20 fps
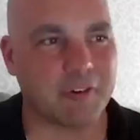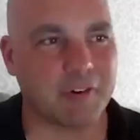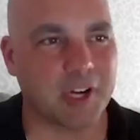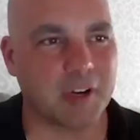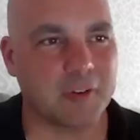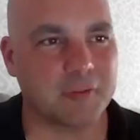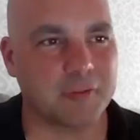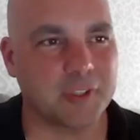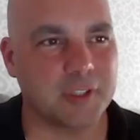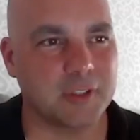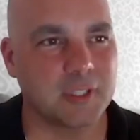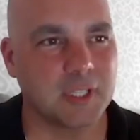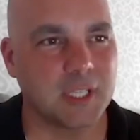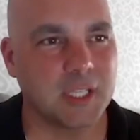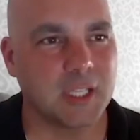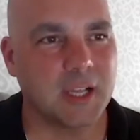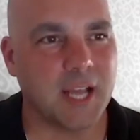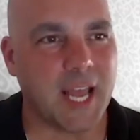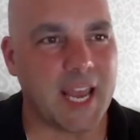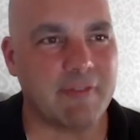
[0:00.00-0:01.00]
fair enough. And
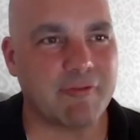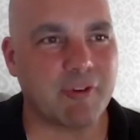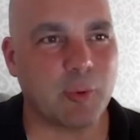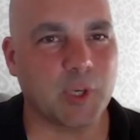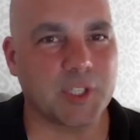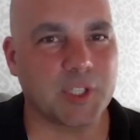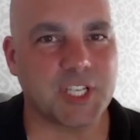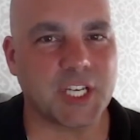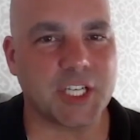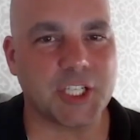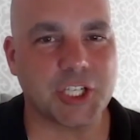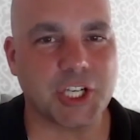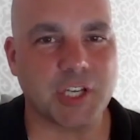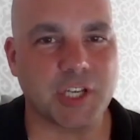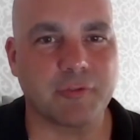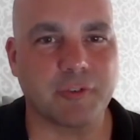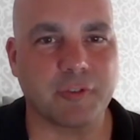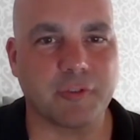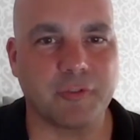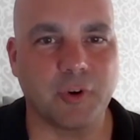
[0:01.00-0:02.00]
everyone's
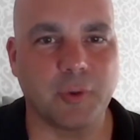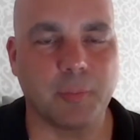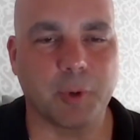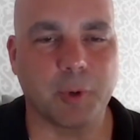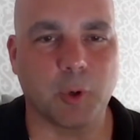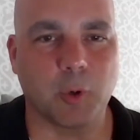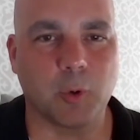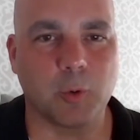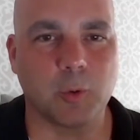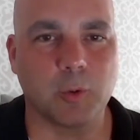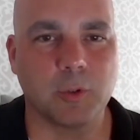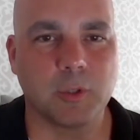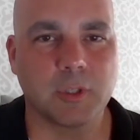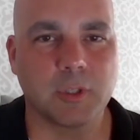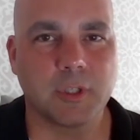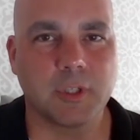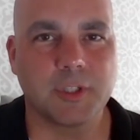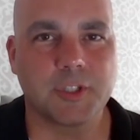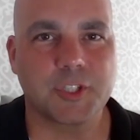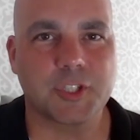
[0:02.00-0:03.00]
itching for football
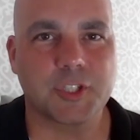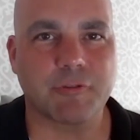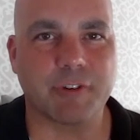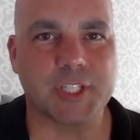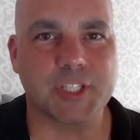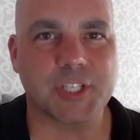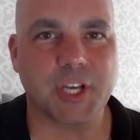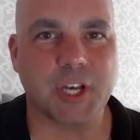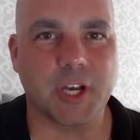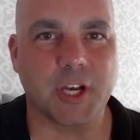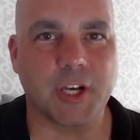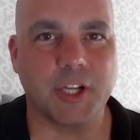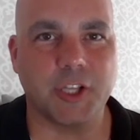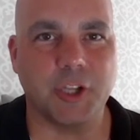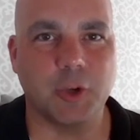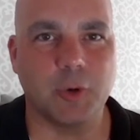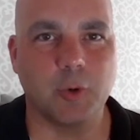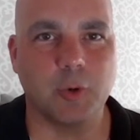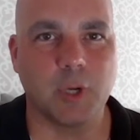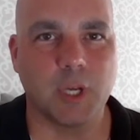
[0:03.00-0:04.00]
to return. Are
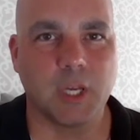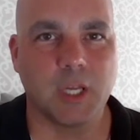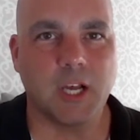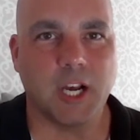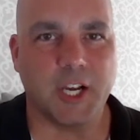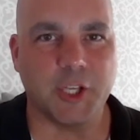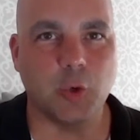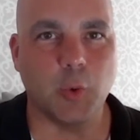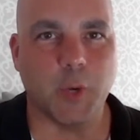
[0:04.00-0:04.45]
you are